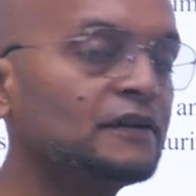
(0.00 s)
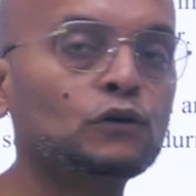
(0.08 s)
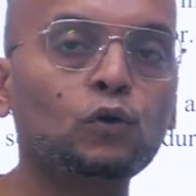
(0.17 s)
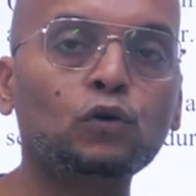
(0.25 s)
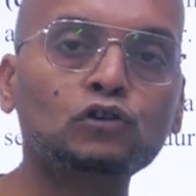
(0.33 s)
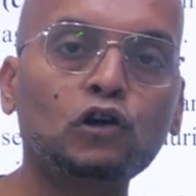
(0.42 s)
the
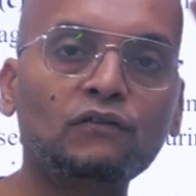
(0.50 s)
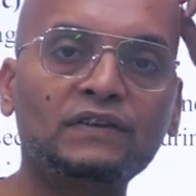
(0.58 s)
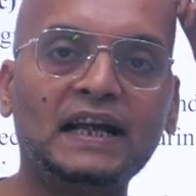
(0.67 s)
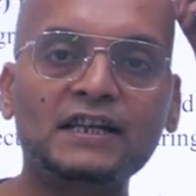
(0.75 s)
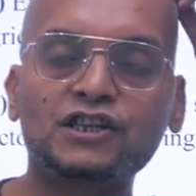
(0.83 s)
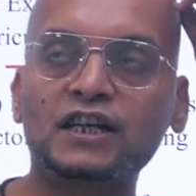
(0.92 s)
growth
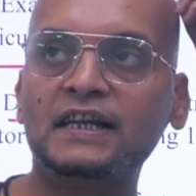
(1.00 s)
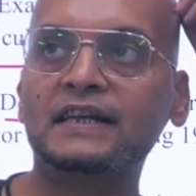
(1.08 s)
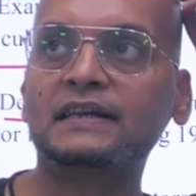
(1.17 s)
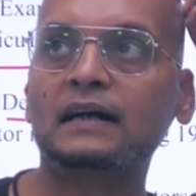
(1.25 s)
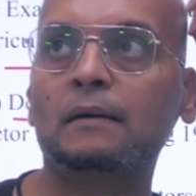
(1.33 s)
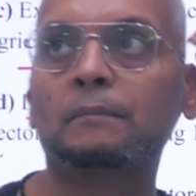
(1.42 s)
of national
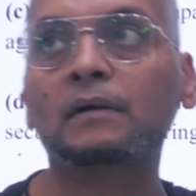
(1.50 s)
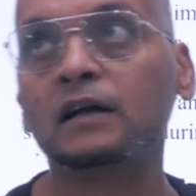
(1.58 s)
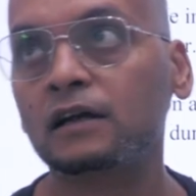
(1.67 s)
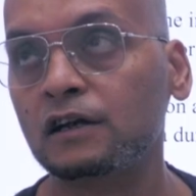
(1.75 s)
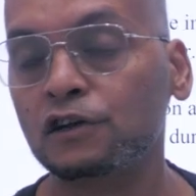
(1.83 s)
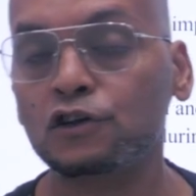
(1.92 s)
income
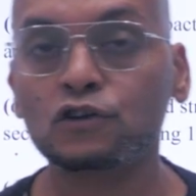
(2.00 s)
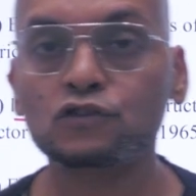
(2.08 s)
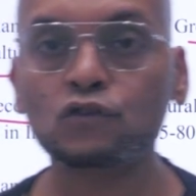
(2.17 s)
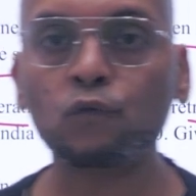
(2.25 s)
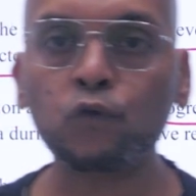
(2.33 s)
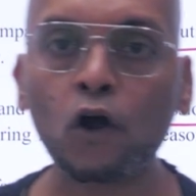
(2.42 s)

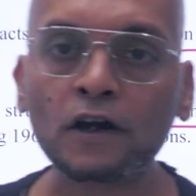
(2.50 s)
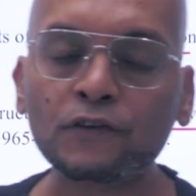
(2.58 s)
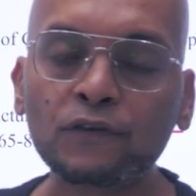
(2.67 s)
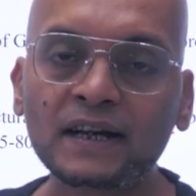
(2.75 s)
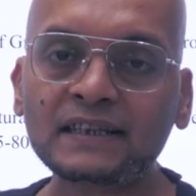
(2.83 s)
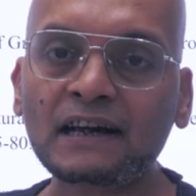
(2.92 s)
so, what
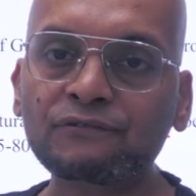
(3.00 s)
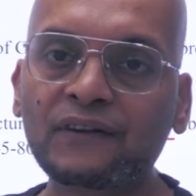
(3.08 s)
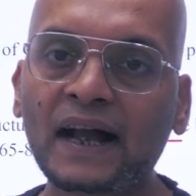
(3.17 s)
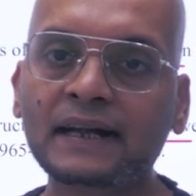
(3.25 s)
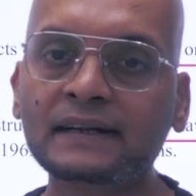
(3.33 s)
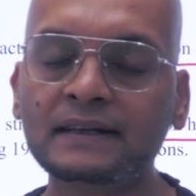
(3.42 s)
were the
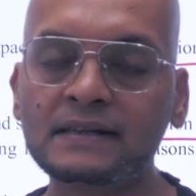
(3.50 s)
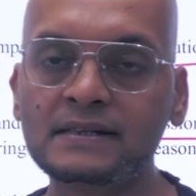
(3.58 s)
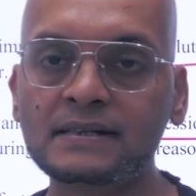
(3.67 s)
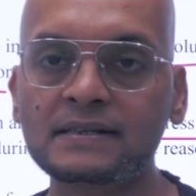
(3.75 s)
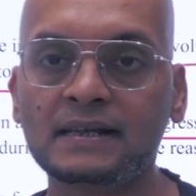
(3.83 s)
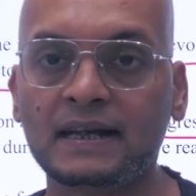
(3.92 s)

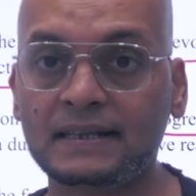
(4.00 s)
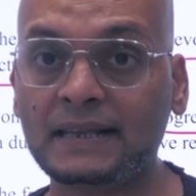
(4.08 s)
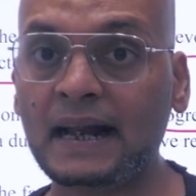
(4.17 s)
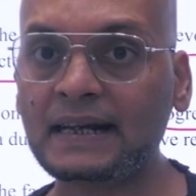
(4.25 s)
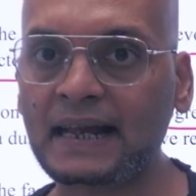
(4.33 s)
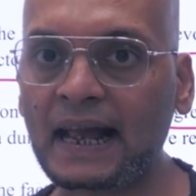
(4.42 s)
factors
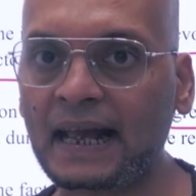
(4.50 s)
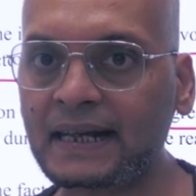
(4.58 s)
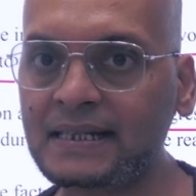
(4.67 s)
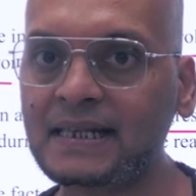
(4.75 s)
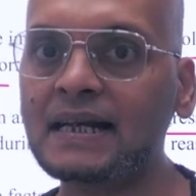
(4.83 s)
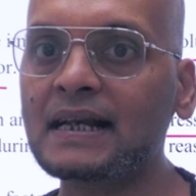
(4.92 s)
that
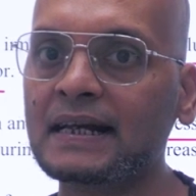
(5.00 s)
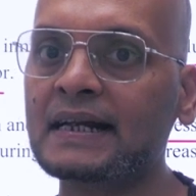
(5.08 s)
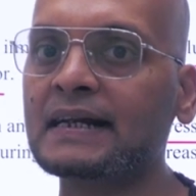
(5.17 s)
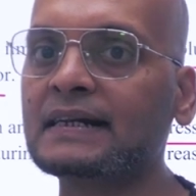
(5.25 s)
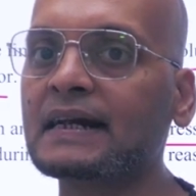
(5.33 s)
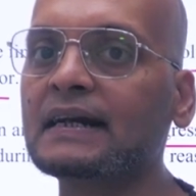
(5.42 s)

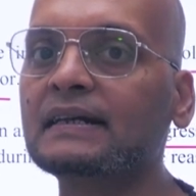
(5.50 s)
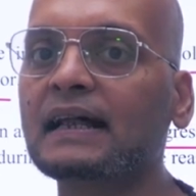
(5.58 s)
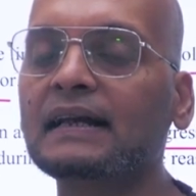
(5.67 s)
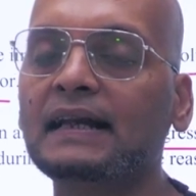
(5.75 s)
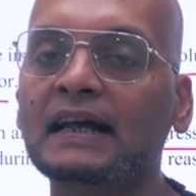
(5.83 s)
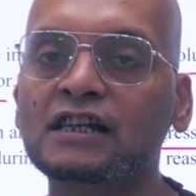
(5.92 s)
accelerated
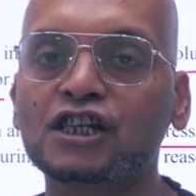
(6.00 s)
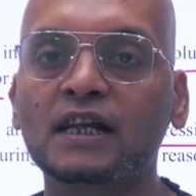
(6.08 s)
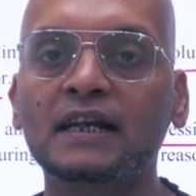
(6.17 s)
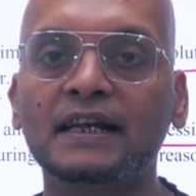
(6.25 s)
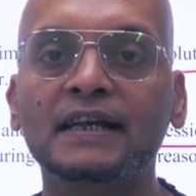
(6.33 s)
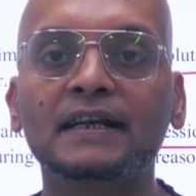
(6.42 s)
the
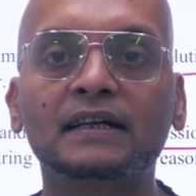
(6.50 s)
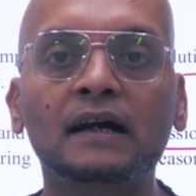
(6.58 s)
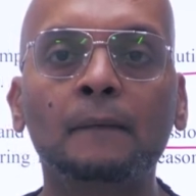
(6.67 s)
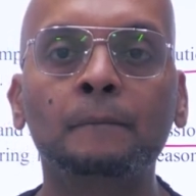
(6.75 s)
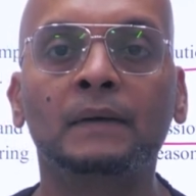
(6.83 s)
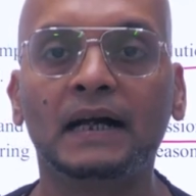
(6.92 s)
national
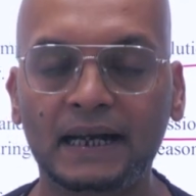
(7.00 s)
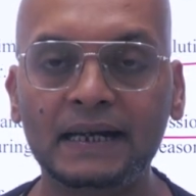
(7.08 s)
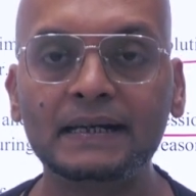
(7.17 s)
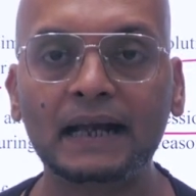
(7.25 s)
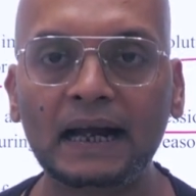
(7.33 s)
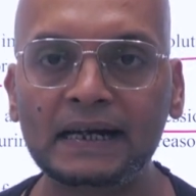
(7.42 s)
income
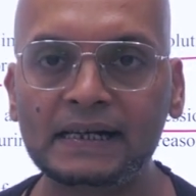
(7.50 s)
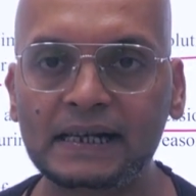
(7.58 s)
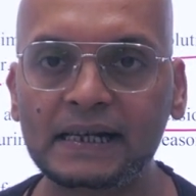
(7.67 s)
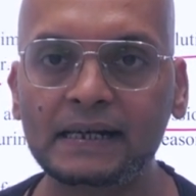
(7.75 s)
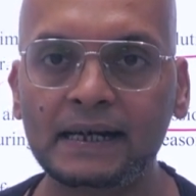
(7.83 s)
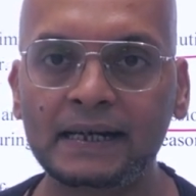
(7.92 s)
in
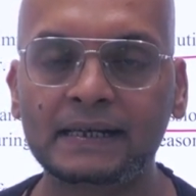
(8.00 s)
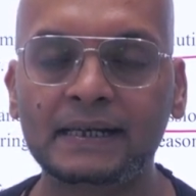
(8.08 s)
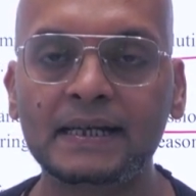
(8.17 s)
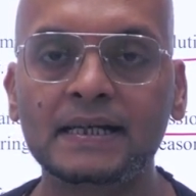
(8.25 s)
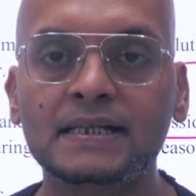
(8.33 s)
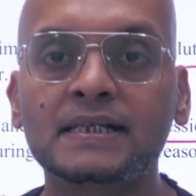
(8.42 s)

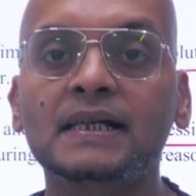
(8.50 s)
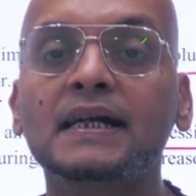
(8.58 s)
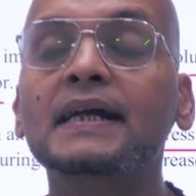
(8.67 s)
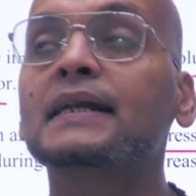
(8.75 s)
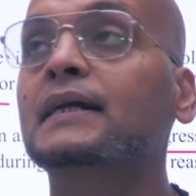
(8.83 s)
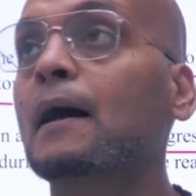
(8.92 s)

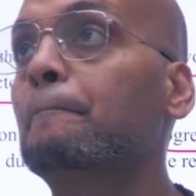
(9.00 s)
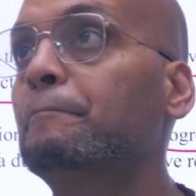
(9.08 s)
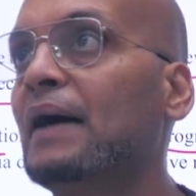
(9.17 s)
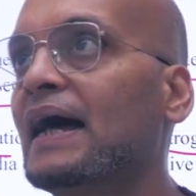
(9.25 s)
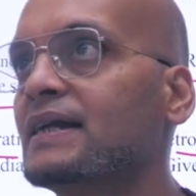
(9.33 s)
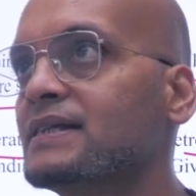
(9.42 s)
1980s in
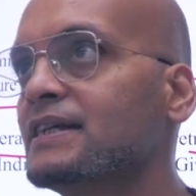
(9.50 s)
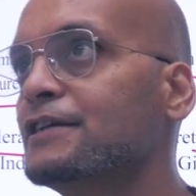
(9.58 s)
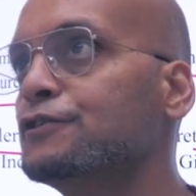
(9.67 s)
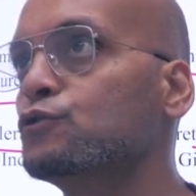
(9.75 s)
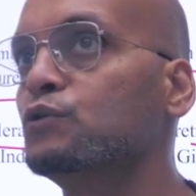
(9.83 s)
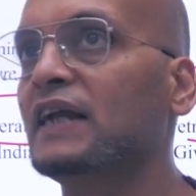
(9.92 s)

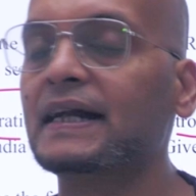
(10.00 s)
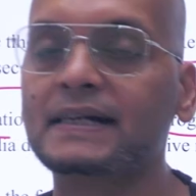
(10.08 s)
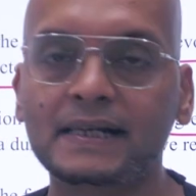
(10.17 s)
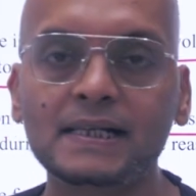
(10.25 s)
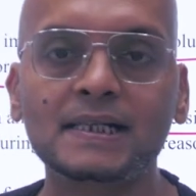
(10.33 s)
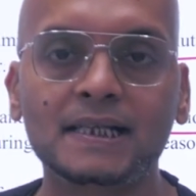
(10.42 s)
comparison to
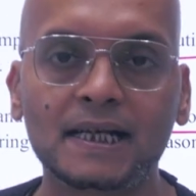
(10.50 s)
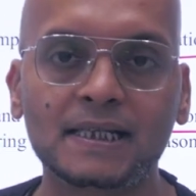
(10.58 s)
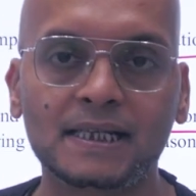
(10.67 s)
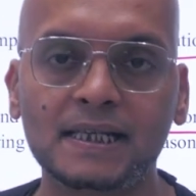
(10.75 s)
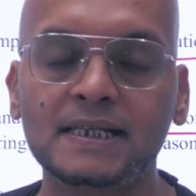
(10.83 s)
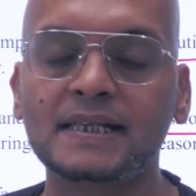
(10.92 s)

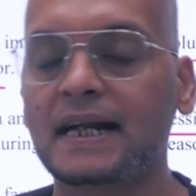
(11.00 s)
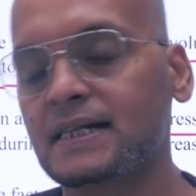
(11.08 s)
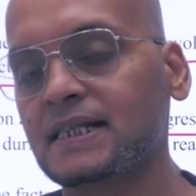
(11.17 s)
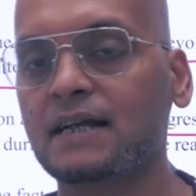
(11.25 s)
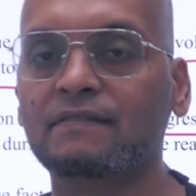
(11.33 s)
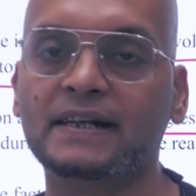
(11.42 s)
1960s
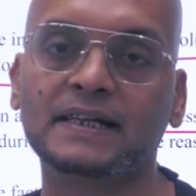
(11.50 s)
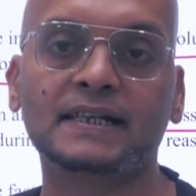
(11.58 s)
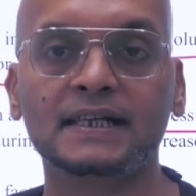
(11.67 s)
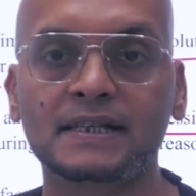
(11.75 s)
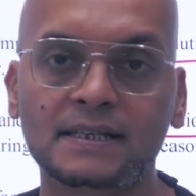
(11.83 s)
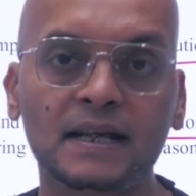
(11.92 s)
and
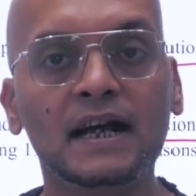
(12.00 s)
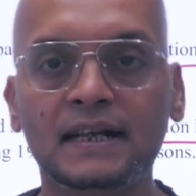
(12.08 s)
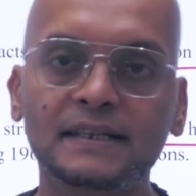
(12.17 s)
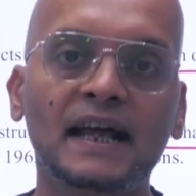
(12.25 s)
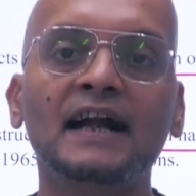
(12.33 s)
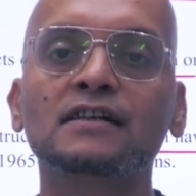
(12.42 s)
70s?
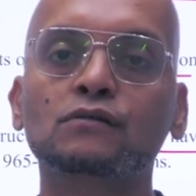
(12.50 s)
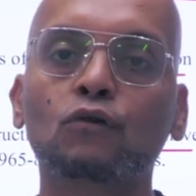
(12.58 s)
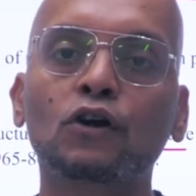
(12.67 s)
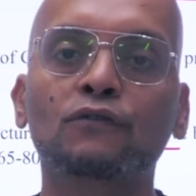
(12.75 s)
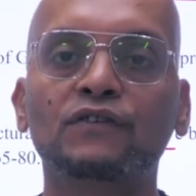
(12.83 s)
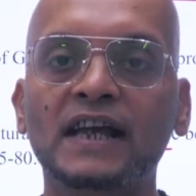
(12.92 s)
That's
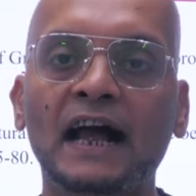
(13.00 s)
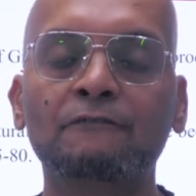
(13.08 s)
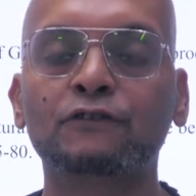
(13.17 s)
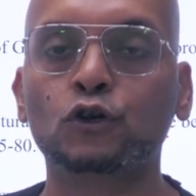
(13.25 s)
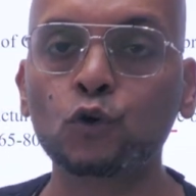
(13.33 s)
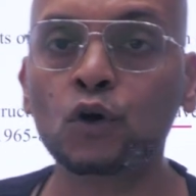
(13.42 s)
what we have